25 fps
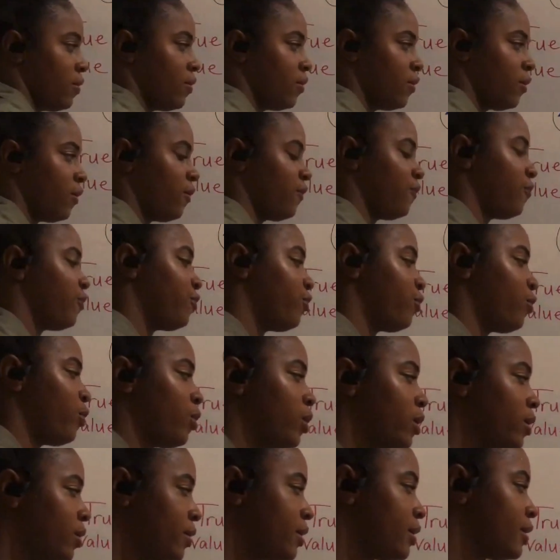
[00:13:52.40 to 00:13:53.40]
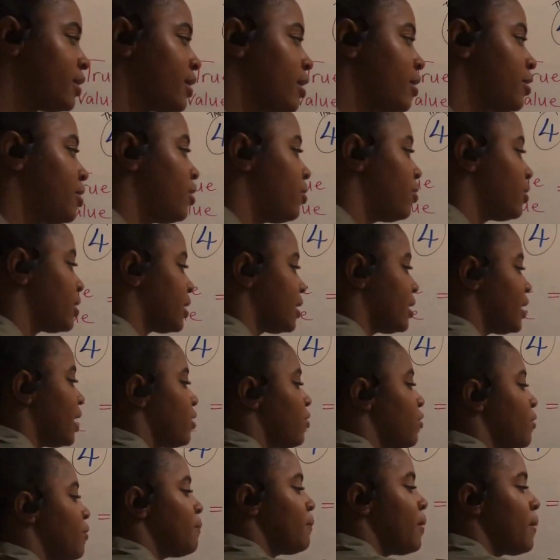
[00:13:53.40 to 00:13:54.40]
of the 4 is 1,000.
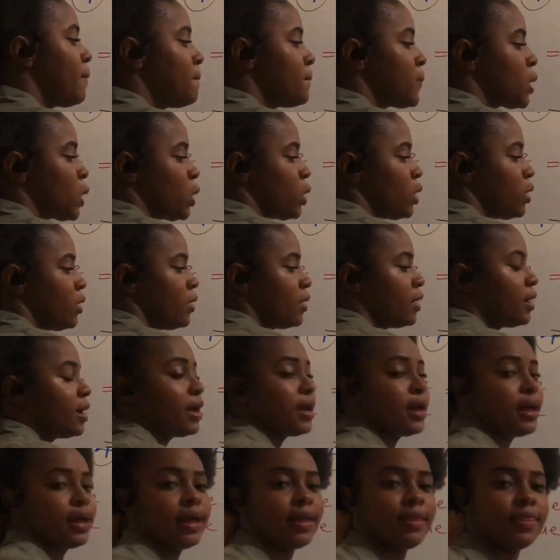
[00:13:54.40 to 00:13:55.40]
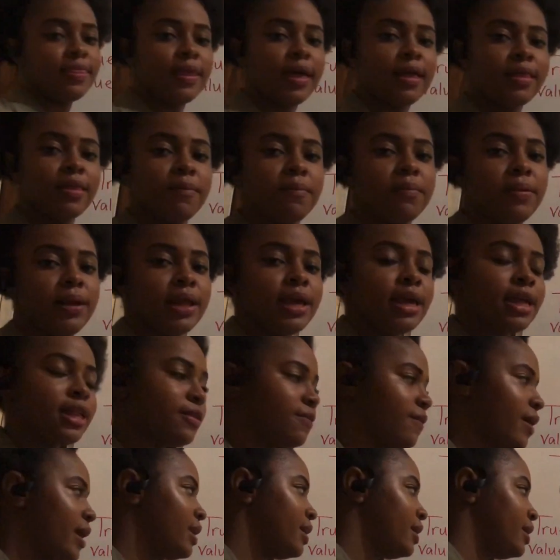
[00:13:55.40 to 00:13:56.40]
And remember that the place
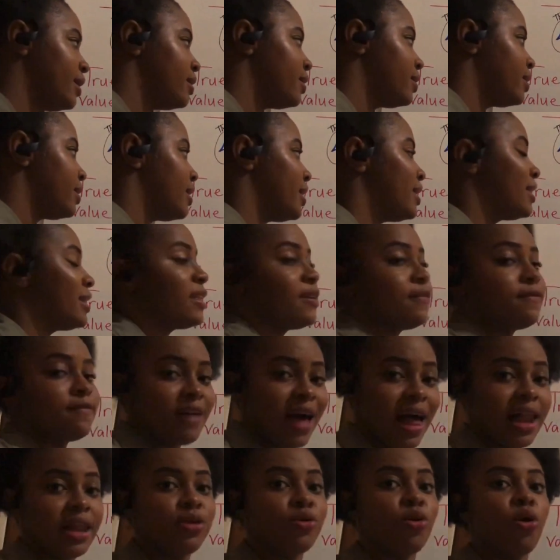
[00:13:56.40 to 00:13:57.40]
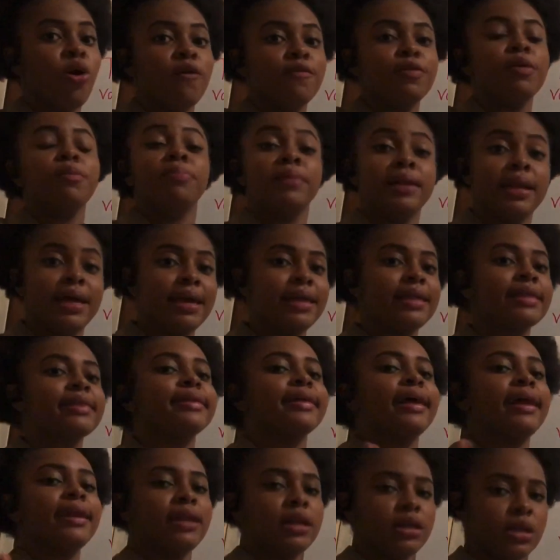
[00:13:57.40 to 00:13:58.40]
value is the value of the place
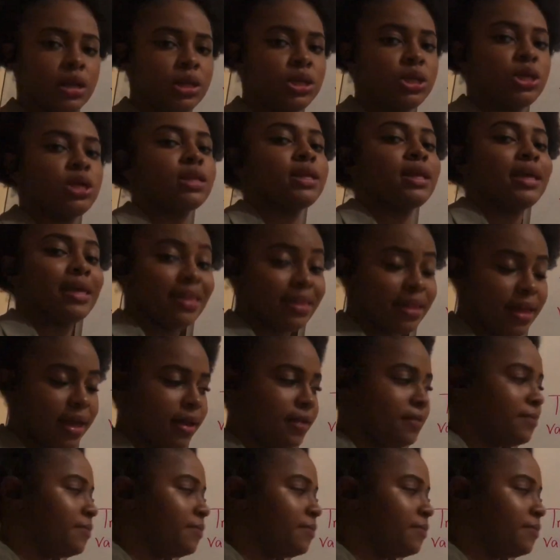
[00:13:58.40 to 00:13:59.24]
that the digit is in.